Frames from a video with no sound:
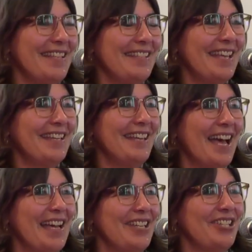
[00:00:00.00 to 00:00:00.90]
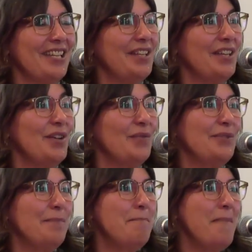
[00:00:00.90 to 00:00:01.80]
The second action
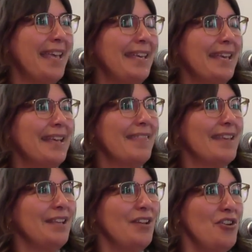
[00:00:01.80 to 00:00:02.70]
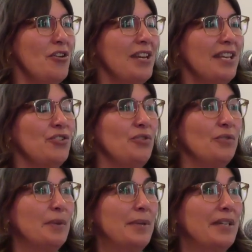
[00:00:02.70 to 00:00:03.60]
was making this knowledge on
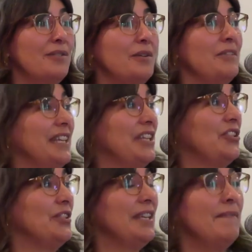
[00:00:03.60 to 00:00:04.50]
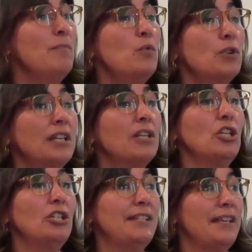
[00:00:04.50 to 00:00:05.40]
European global issues even more
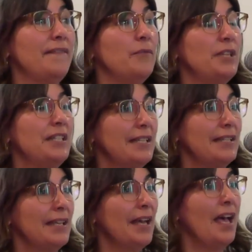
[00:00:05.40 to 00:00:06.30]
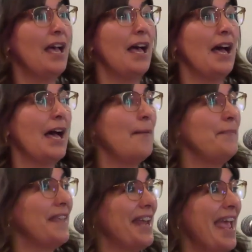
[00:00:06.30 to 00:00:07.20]
inclusive, which is
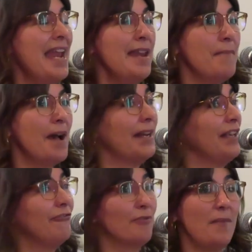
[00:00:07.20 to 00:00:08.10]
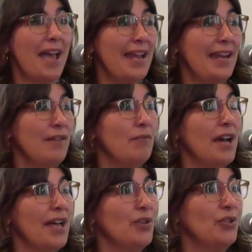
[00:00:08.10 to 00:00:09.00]
that anybody from
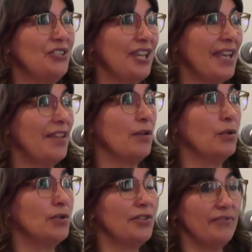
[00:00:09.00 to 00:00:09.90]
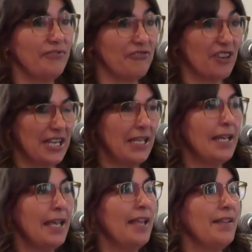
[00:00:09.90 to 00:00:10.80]
anywhere could take the course for free.
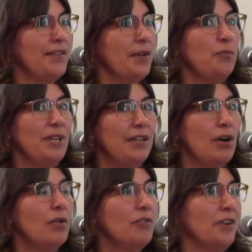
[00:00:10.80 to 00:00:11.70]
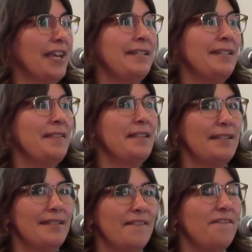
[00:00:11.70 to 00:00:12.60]
So we co-created, and
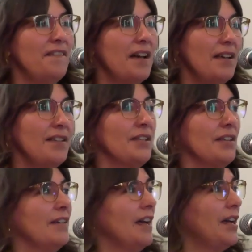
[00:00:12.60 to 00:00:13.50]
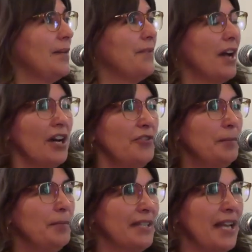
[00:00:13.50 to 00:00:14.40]
this is the first
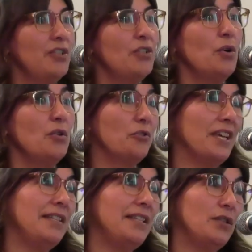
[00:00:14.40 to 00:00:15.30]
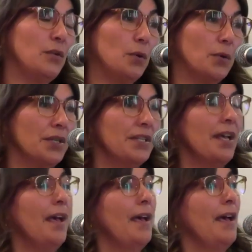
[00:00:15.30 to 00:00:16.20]
100% co-created course,
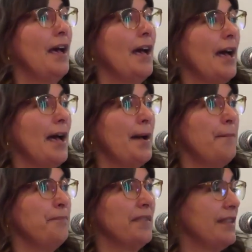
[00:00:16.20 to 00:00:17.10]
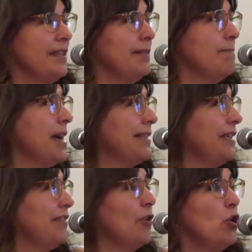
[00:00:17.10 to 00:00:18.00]
this
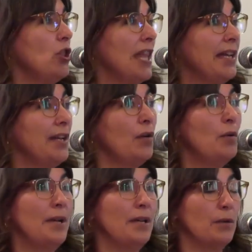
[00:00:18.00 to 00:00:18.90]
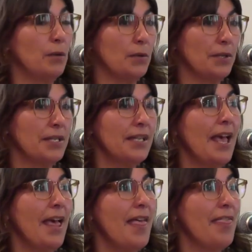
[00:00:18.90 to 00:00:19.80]
massive online open course
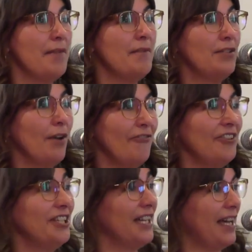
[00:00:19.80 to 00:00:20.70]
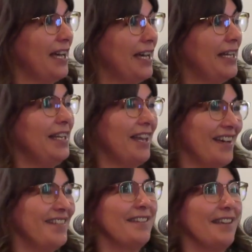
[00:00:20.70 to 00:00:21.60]
that was offered
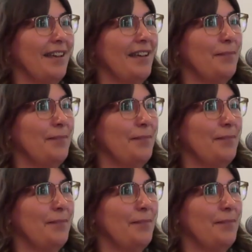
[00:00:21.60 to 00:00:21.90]
last